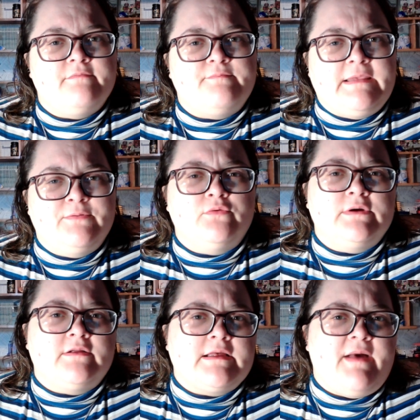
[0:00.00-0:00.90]
people
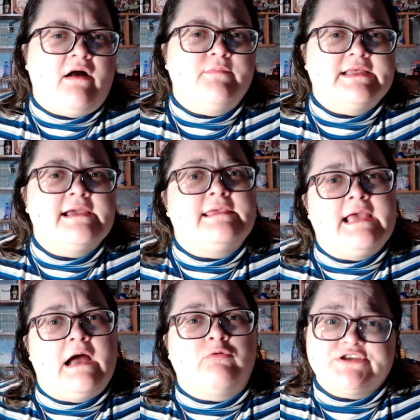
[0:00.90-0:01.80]
will come out and be like,
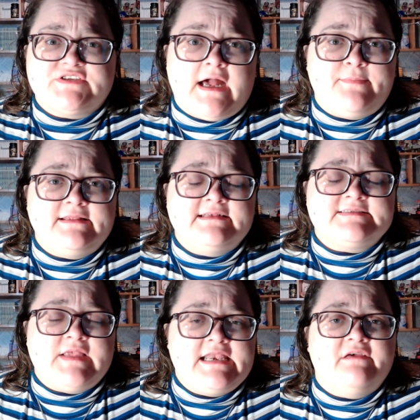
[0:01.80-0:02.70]
yeah, we're stopping
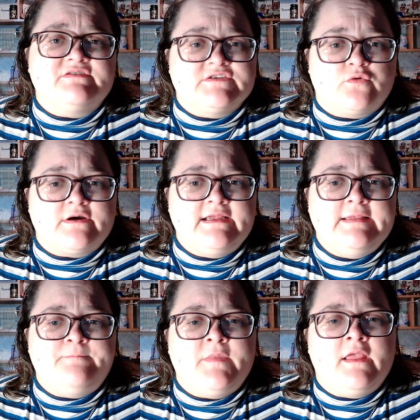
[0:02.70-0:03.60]
this, end of
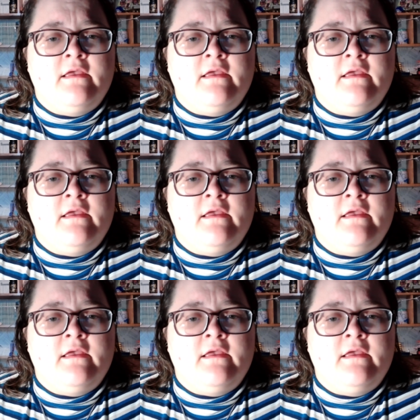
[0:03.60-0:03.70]
story.